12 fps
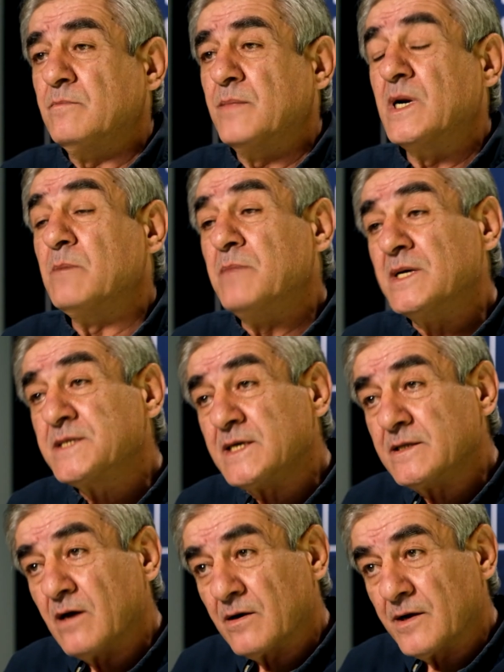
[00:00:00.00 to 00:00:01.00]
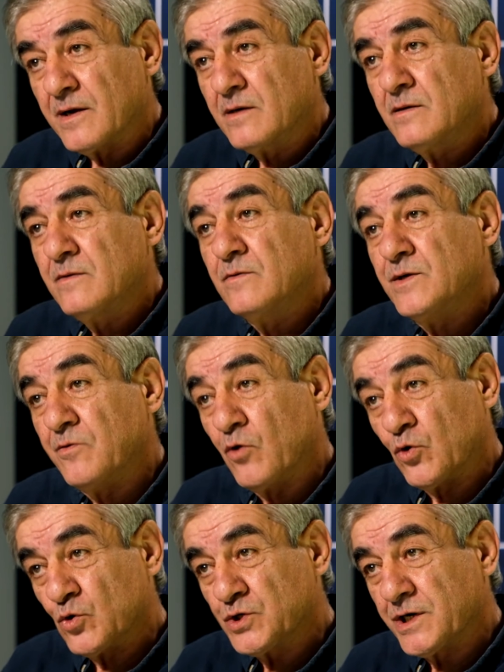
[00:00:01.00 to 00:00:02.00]
to decide. The
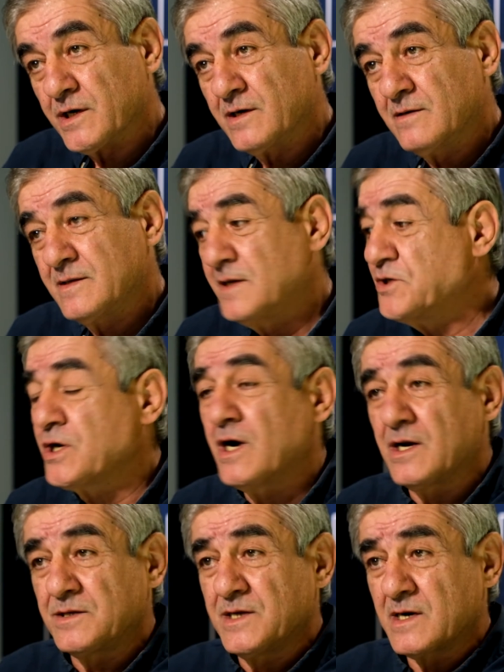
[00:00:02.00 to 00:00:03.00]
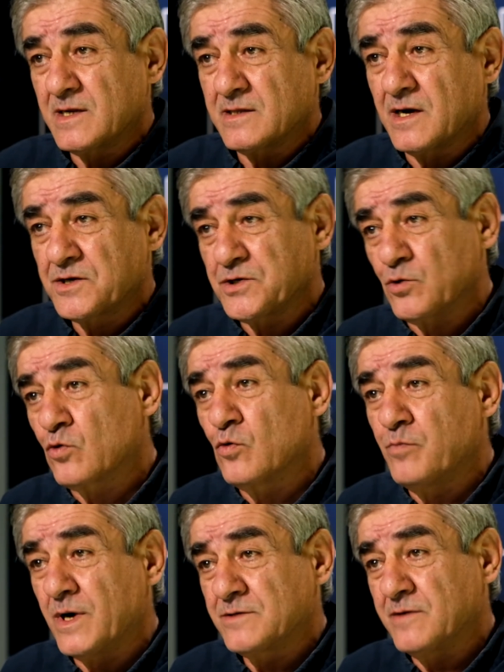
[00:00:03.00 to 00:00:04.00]
territory was occupied, at least
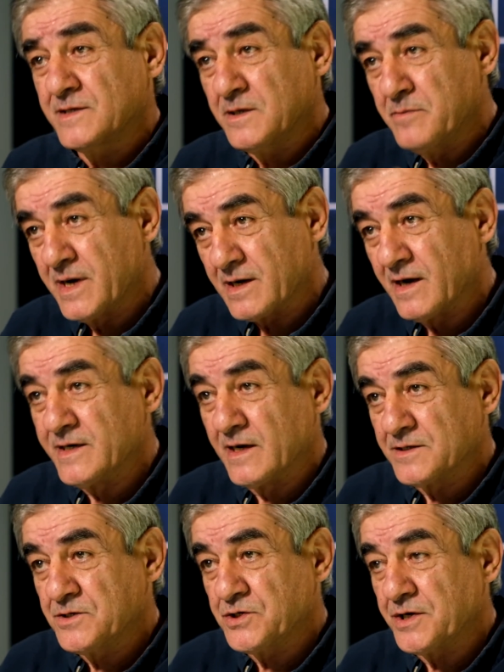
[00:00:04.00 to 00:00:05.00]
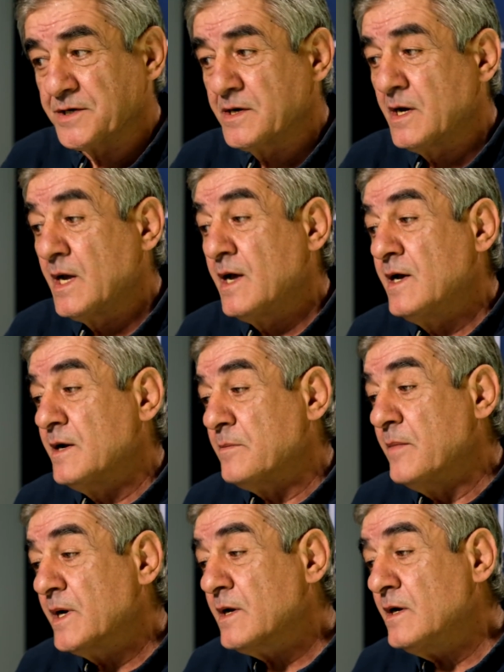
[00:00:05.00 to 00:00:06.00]
it wasn't theirs.
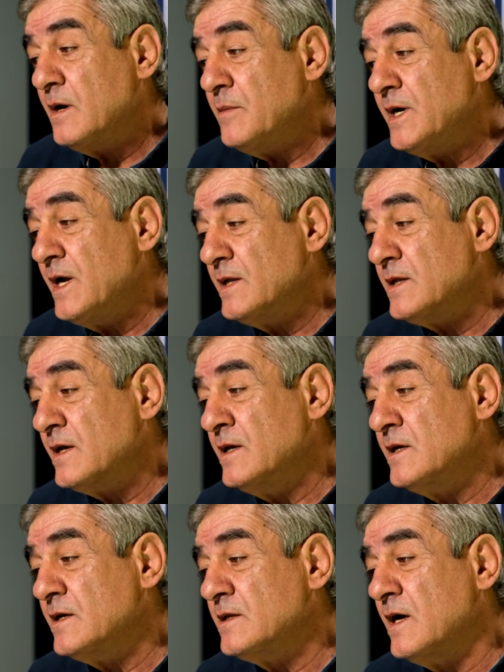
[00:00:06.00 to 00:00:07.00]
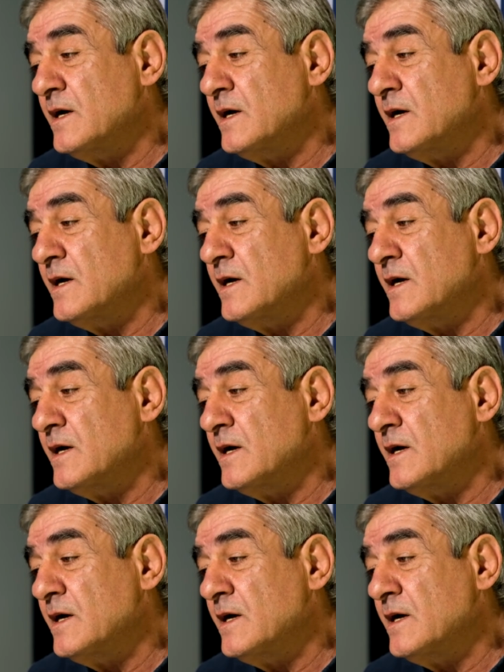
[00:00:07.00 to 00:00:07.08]
And the most interesting